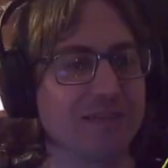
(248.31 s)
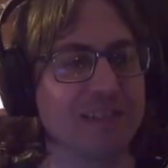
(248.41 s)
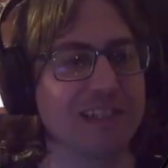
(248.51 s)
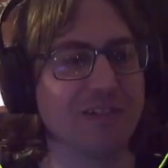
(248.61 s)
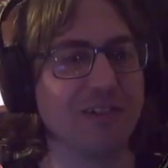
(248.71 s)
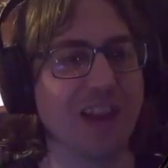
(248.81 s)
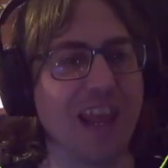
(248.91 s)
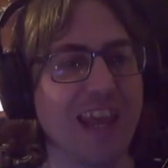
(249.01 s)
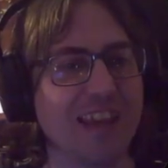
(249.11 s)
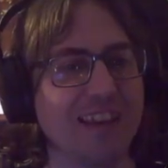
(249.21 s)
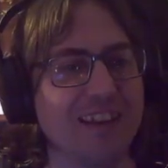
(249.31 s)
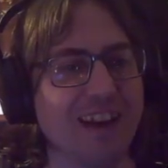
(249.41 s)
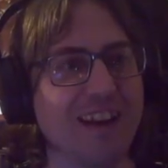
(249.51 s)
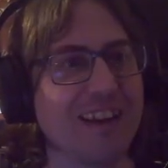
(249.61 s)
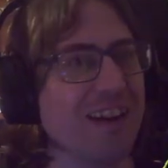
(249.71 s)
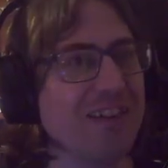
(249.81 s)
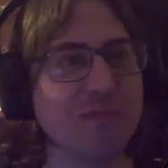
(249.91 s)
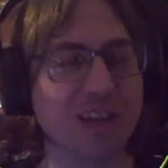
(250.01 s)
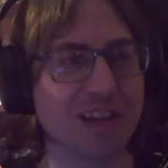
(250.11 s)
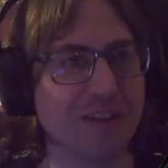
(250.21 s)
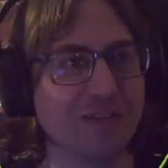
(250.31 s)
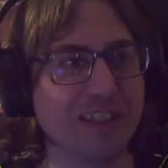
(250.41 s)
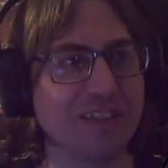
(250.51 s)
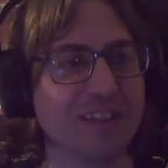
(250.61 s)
Surely I'm good enough to